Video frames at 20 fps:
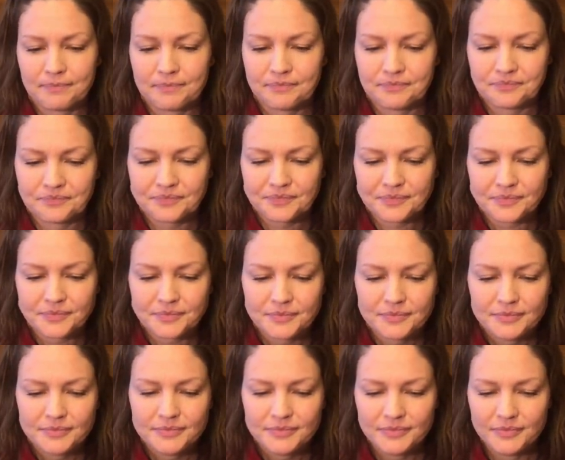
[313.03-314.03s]

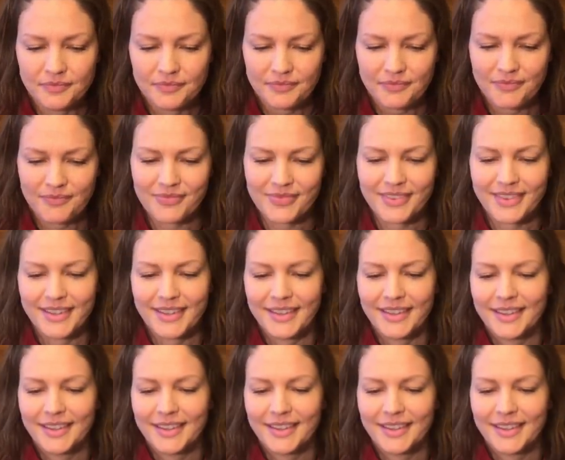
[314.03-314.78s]
(silence)